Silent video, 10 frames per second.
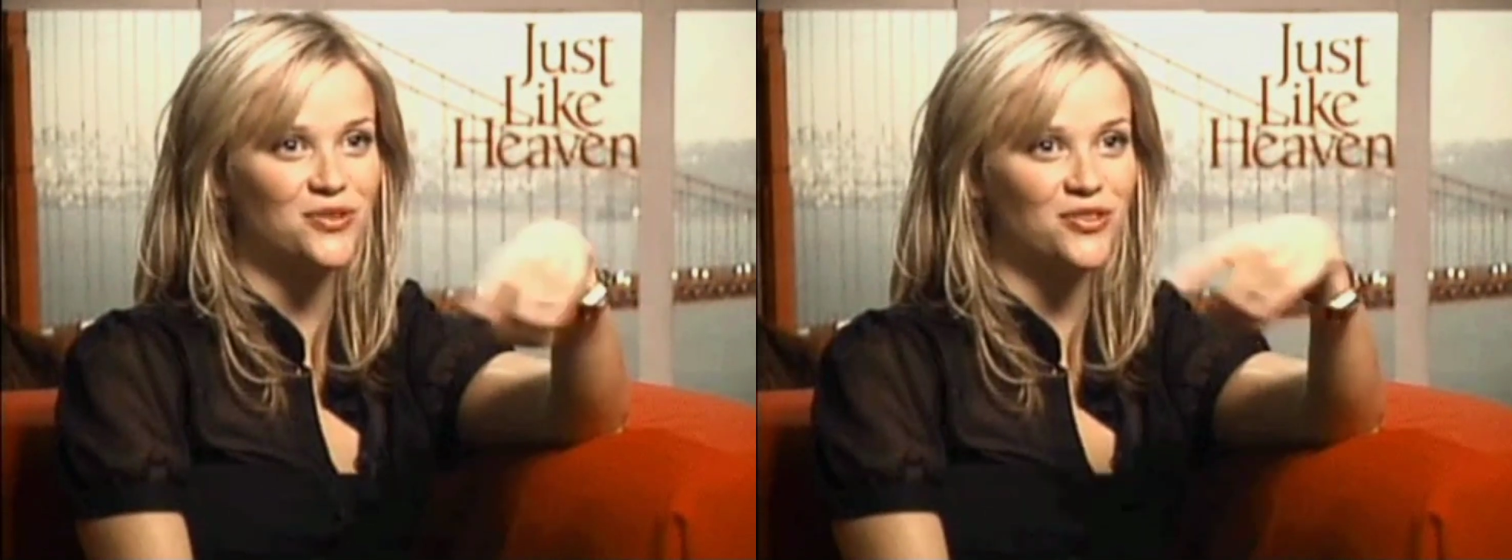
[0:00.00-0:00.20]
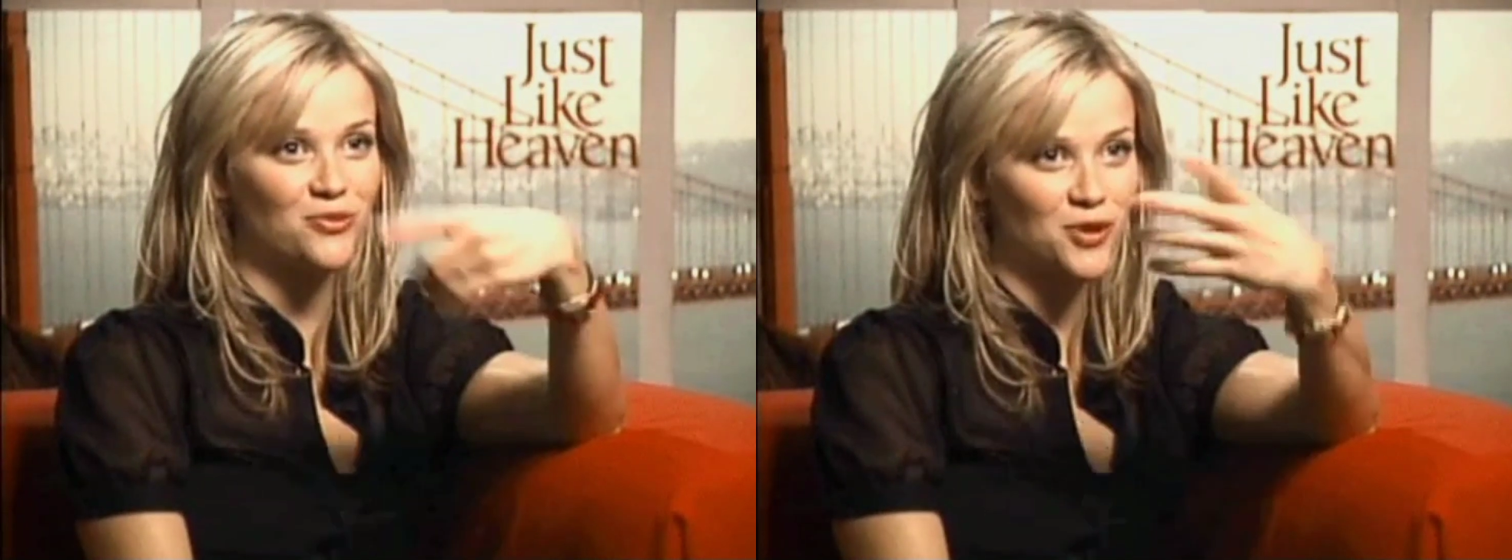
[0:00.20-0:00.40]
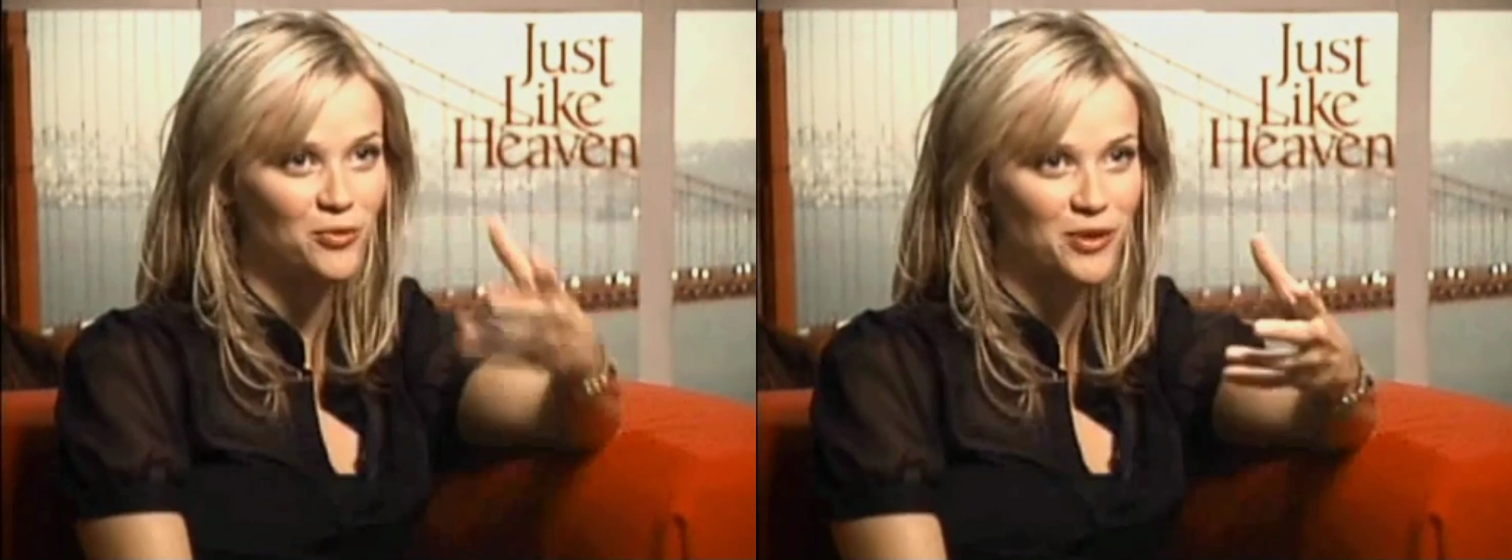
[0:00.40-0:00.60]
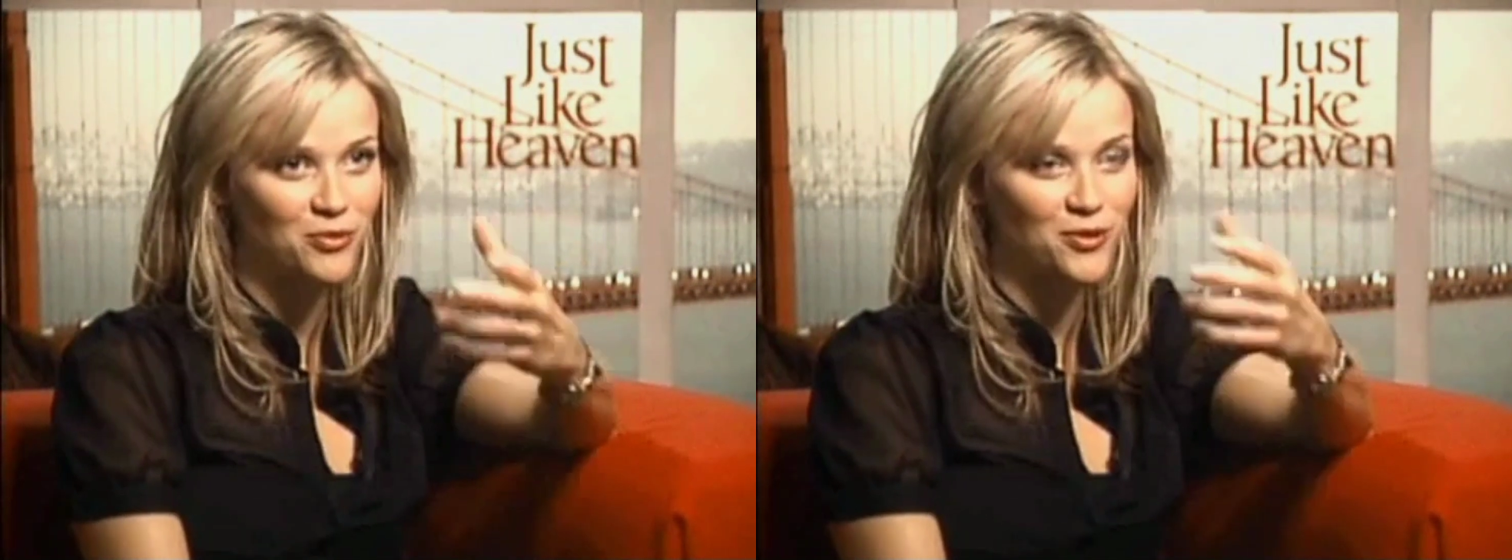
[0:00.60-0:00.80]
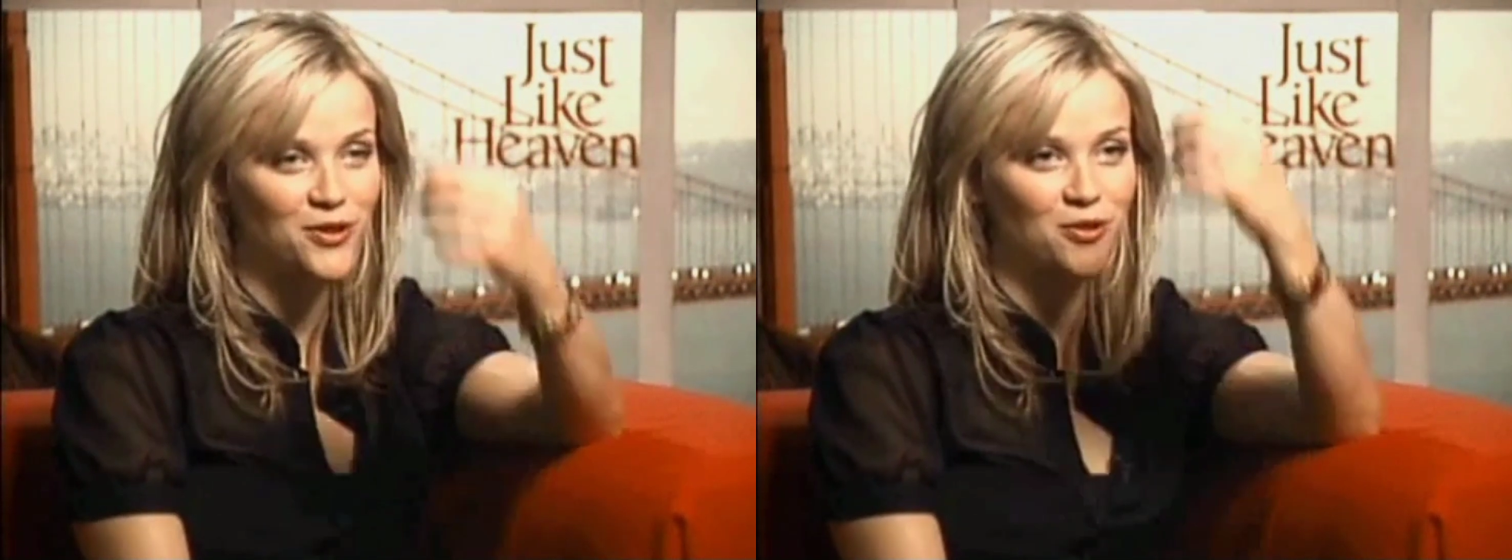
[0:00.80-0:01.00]
with the real
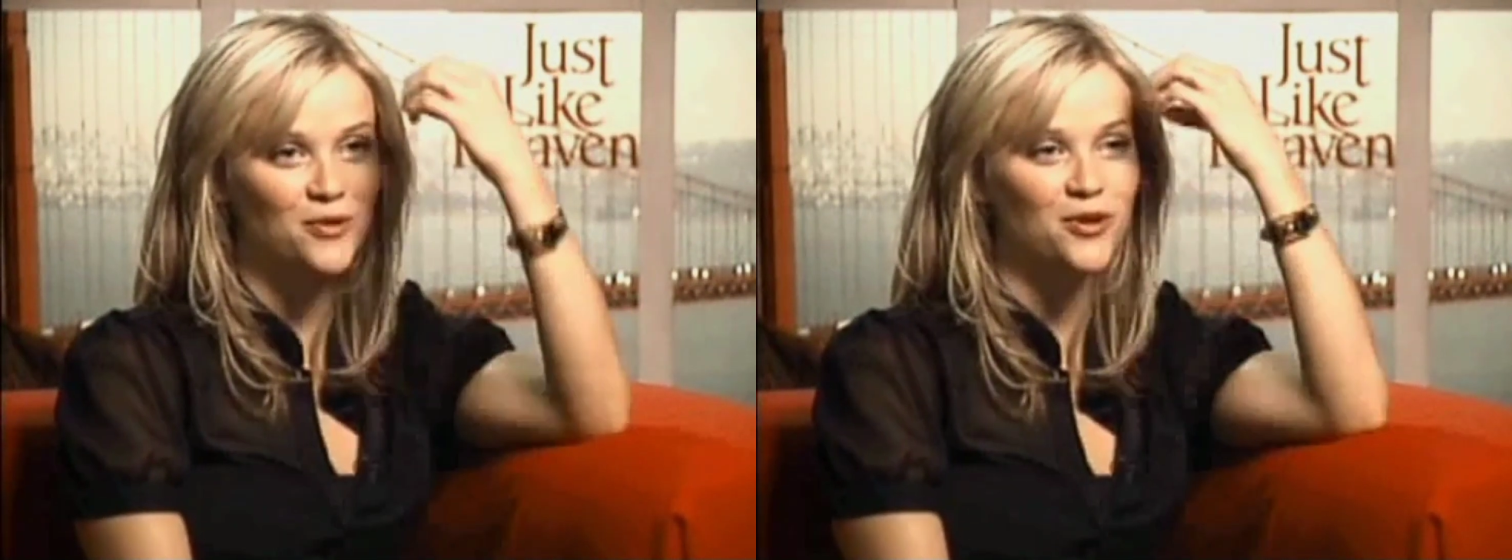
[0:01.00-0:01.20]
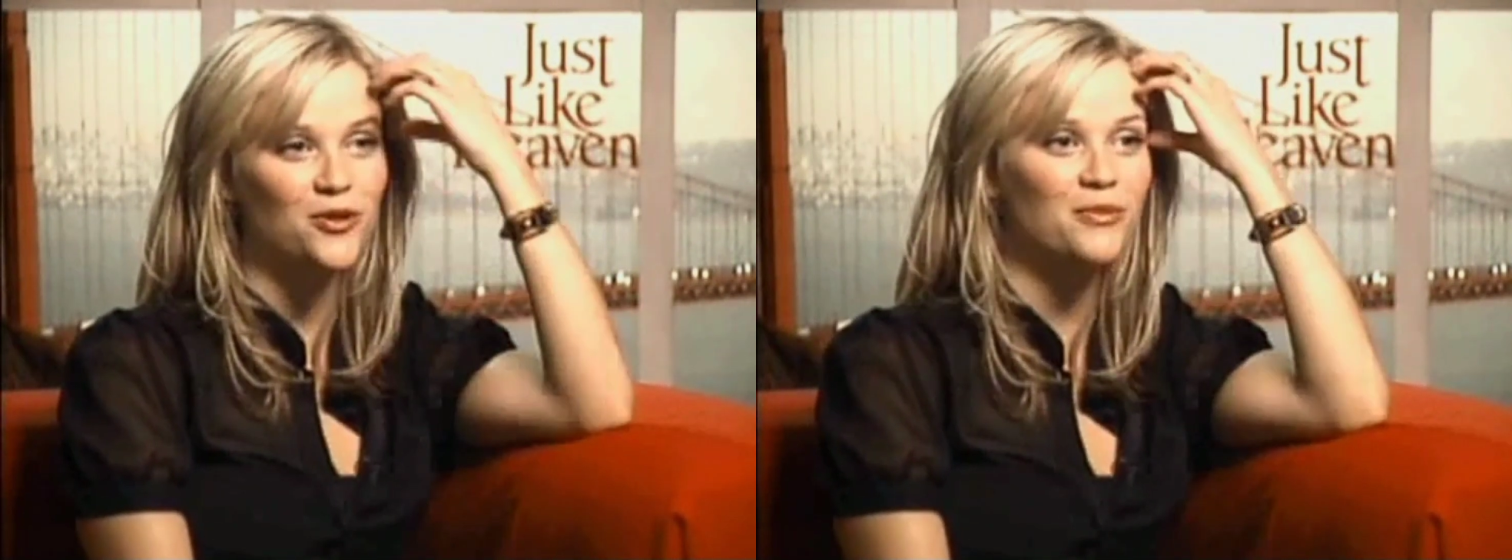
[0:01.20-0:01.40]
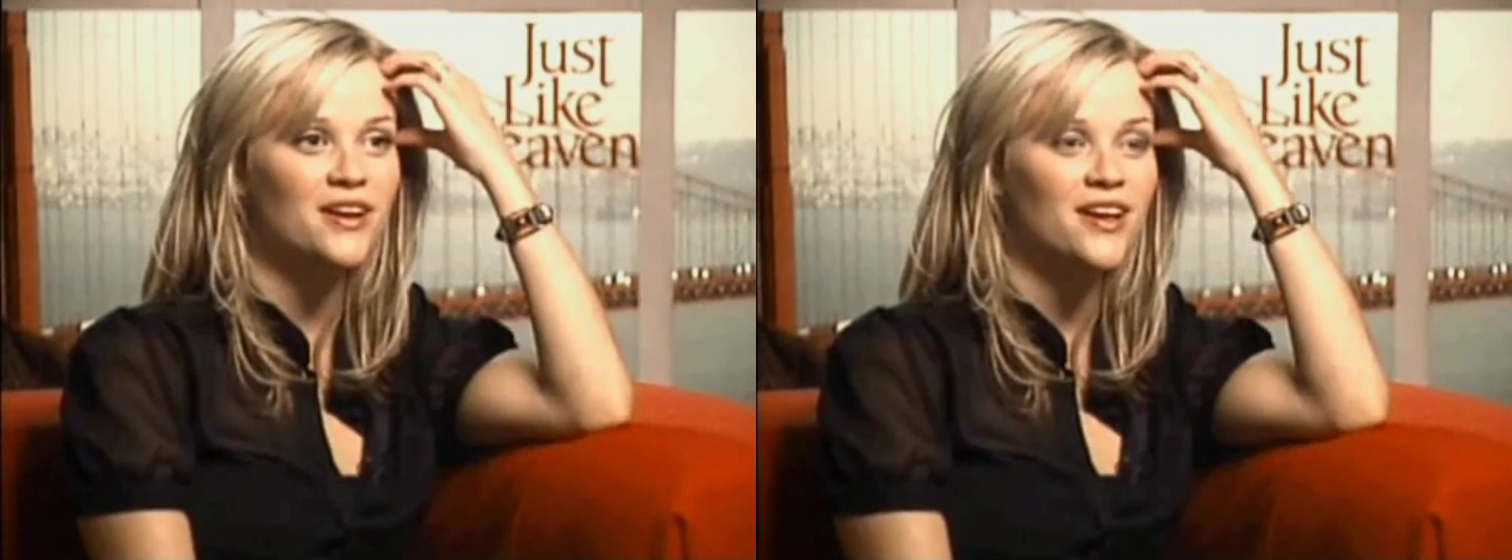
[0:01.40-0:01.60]
people in the room.